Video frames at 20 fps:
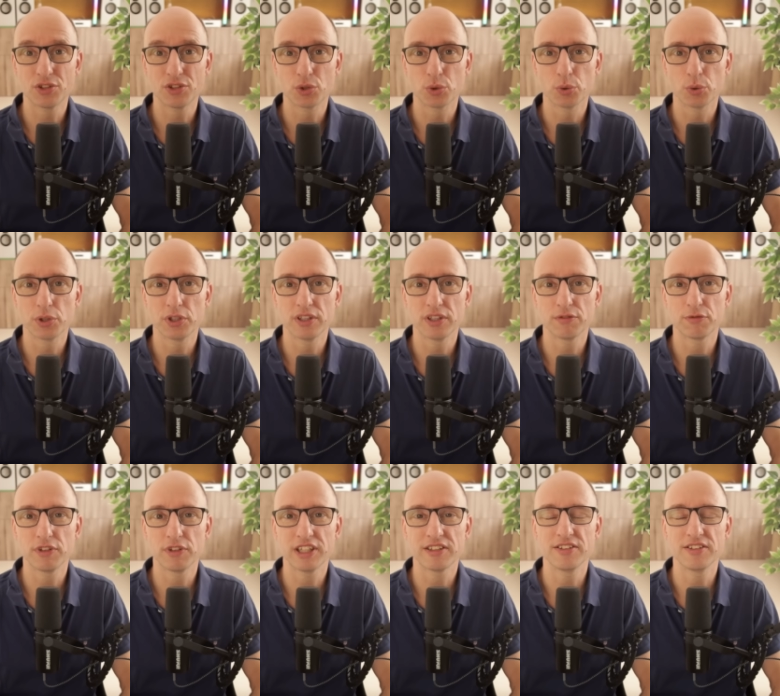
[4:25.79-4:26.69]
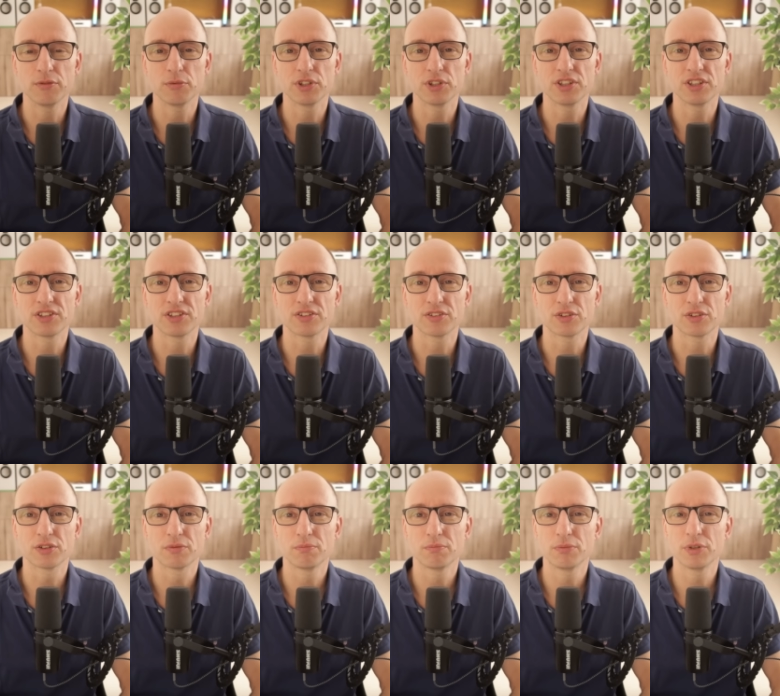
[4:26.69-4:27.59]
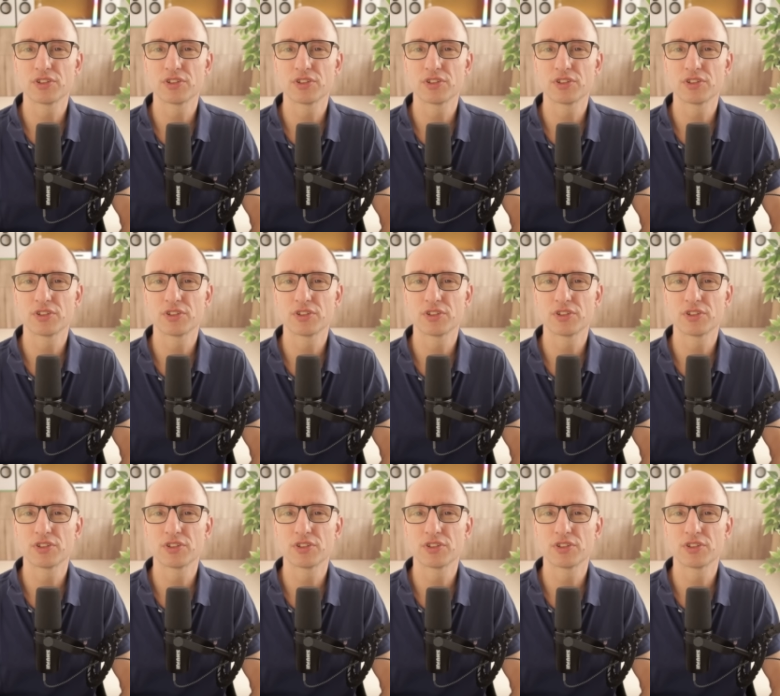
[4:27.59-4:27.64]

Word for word: distortion effect in resistors,